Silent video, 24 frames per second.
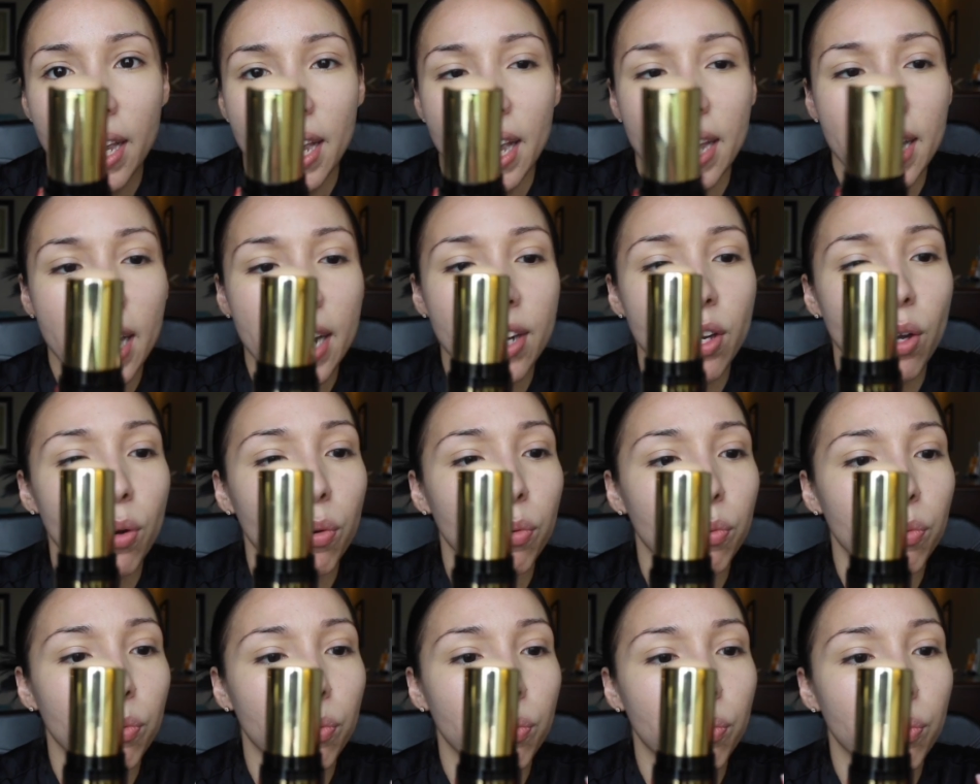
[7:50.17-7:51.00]
and I
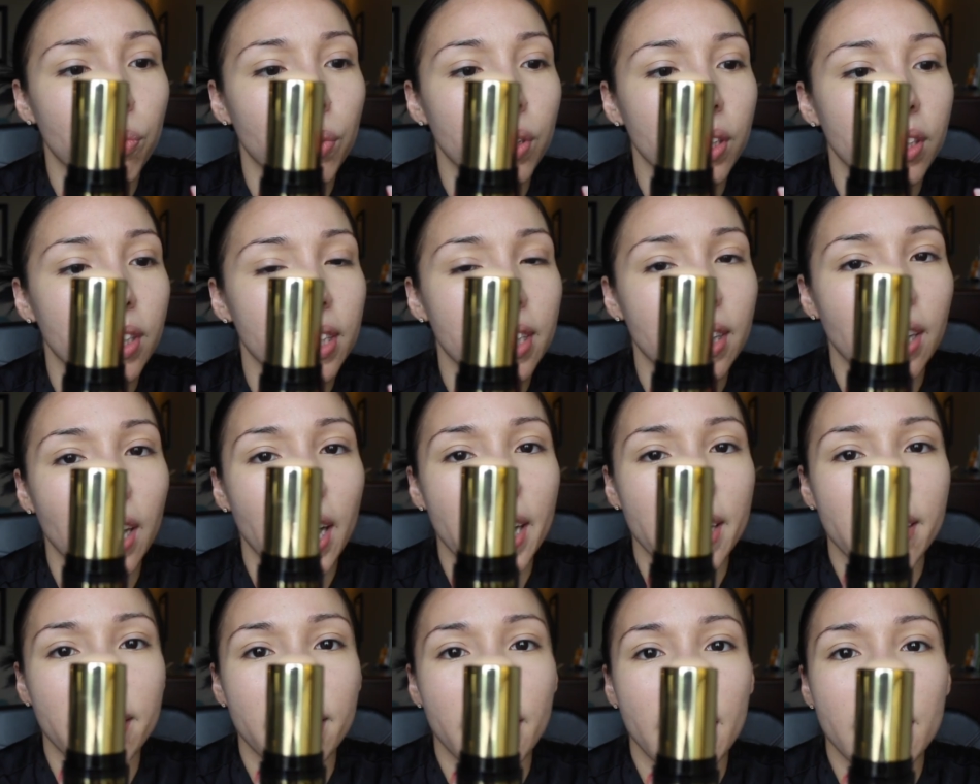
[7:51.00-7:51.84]
don't really
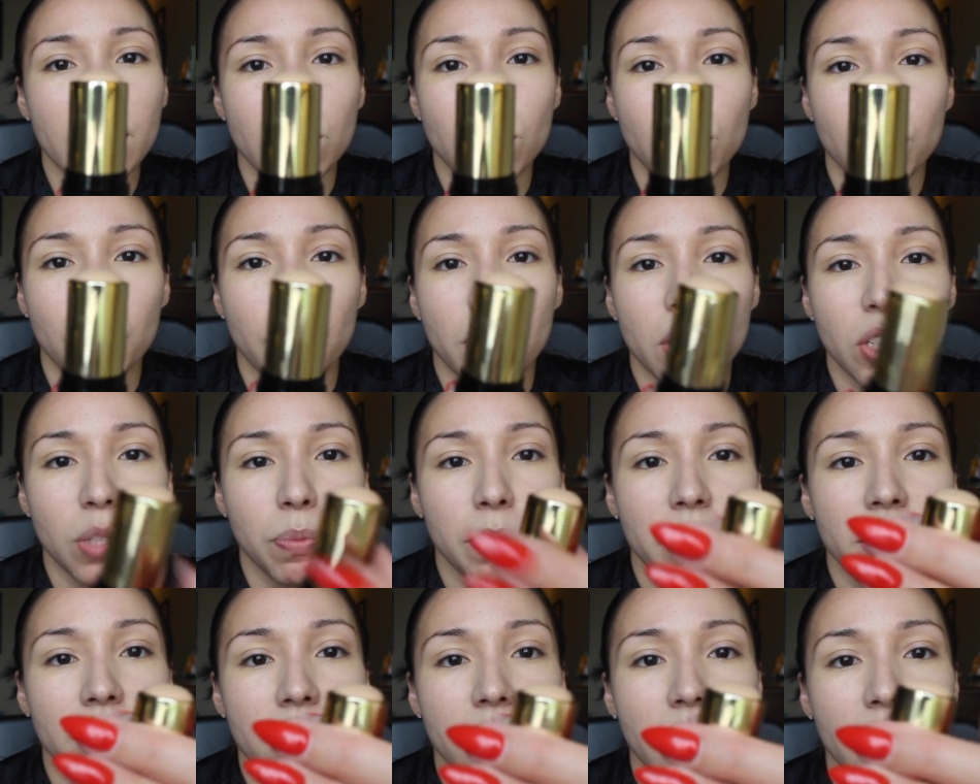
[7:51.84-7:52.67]
like that too much
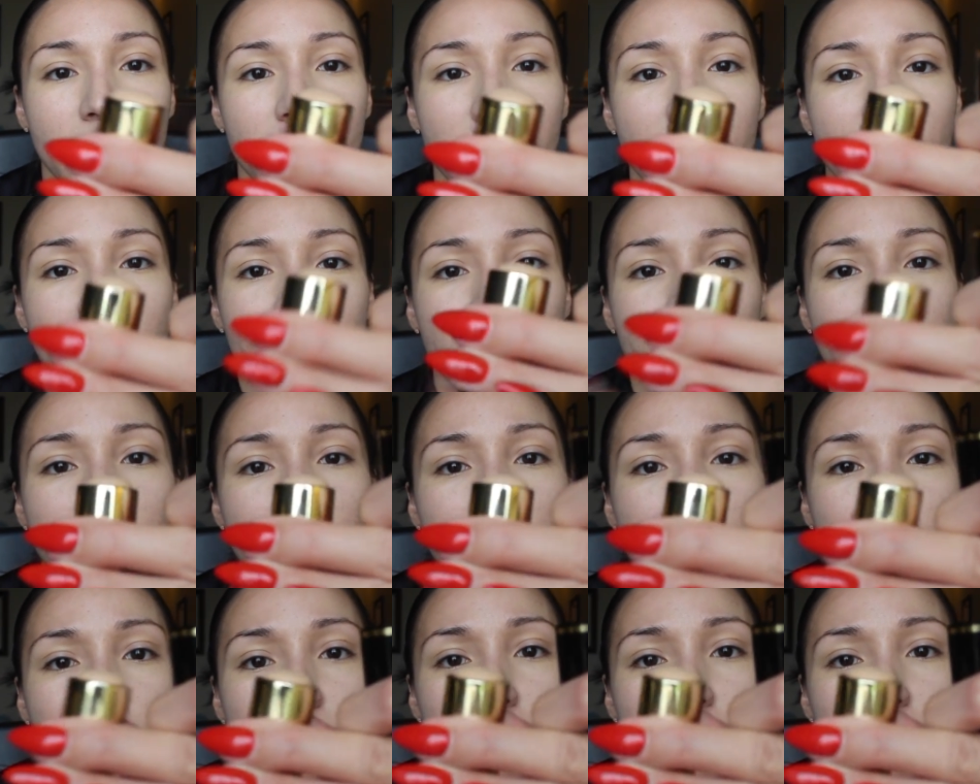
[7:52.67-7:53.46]
because I can't